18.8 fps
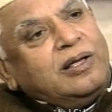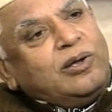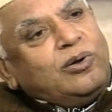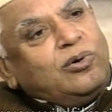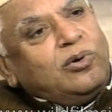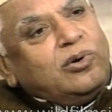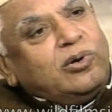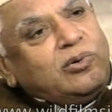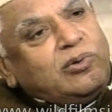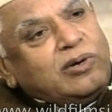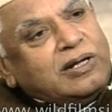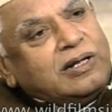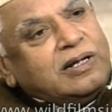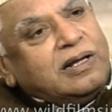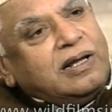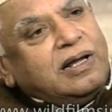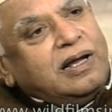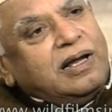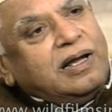you know,
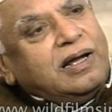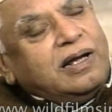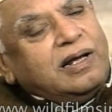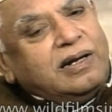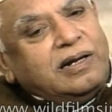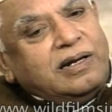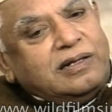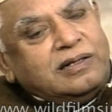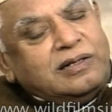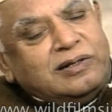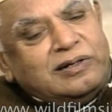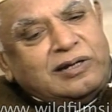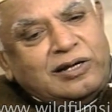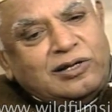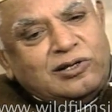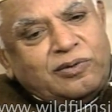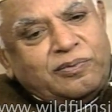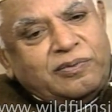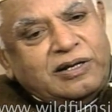during the
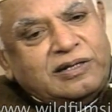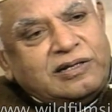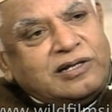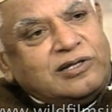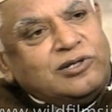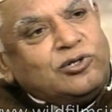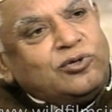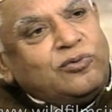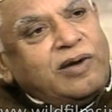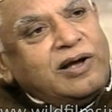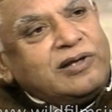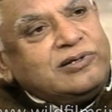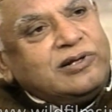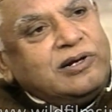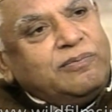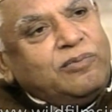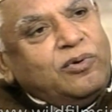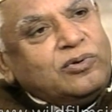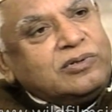days of Netaji Subhash
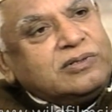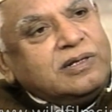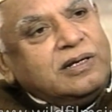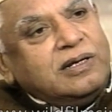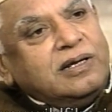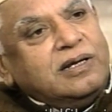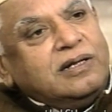Chandra Bose.